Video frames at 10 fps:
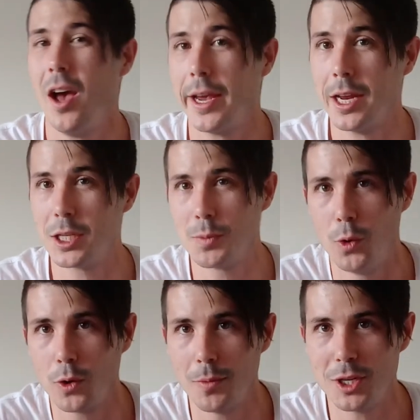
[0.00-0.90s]
I get a
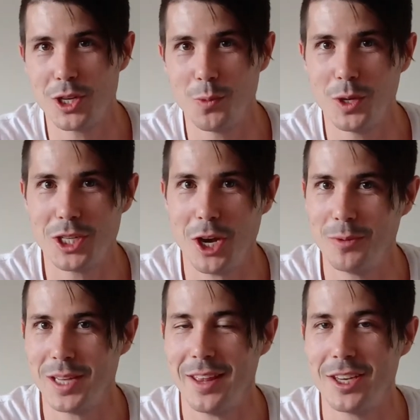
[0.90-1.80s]
small commission, which
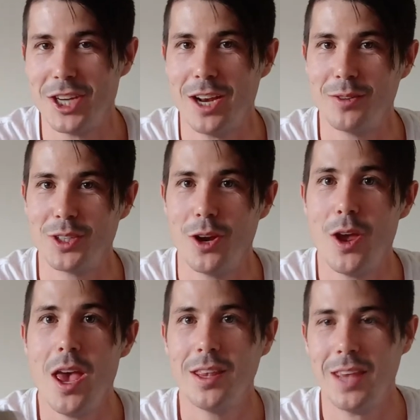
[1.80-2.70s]
helps out the channel. So
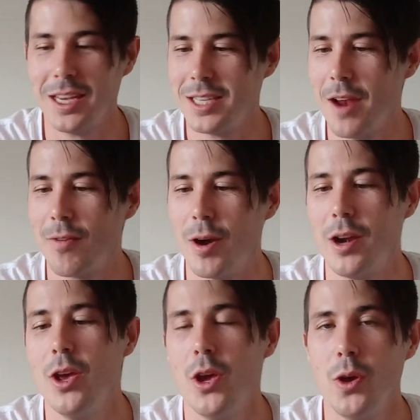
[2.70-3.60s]
thanks to
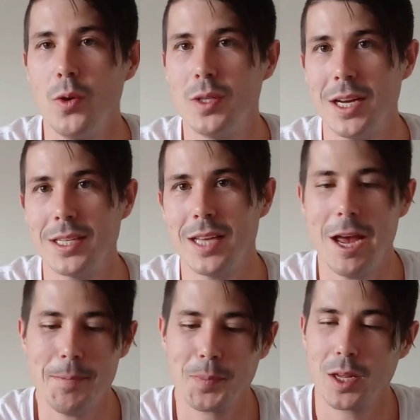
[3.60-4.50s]
everyone who does
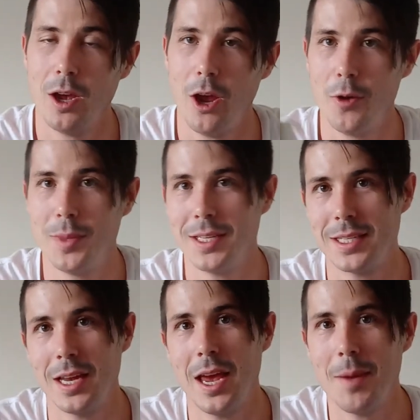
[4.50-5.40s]
that. I hope
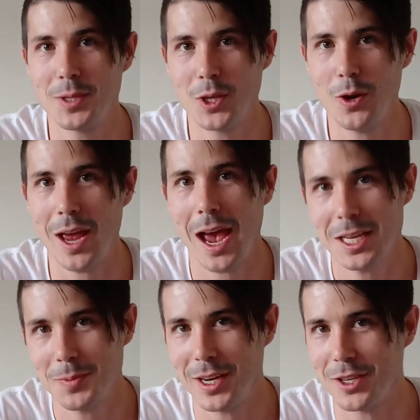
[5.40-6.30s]
this episode
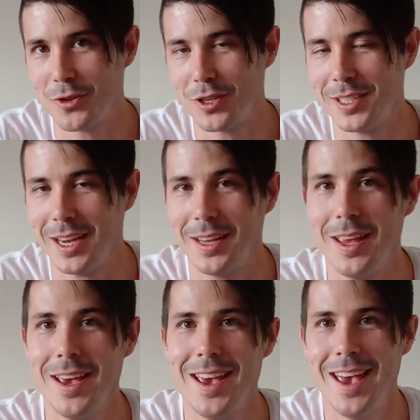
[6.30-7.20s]
has been interesting,
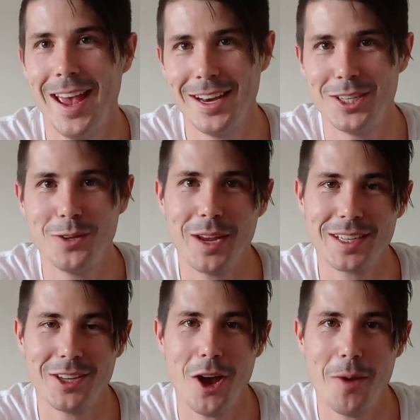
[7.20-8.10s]
and until
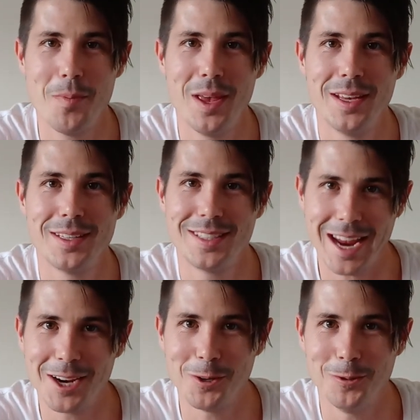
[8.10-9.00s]
next time,
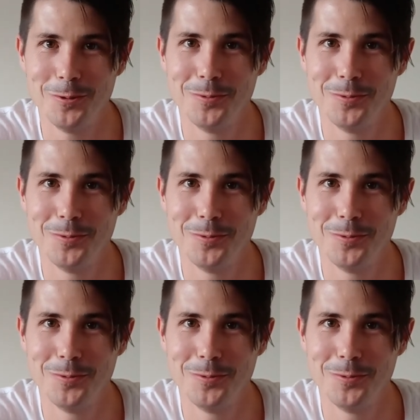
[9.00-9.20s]
stay cool.